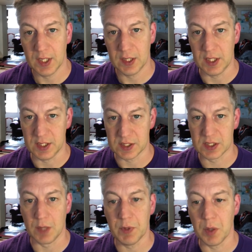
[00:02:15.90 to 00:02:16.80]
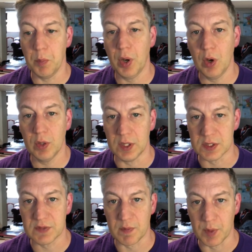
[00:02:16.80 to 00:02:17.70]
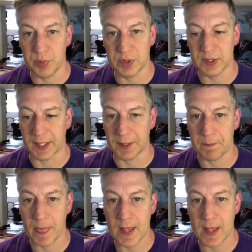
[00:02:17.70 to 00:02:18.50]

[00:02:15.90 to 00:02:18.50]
these subcomponents from the building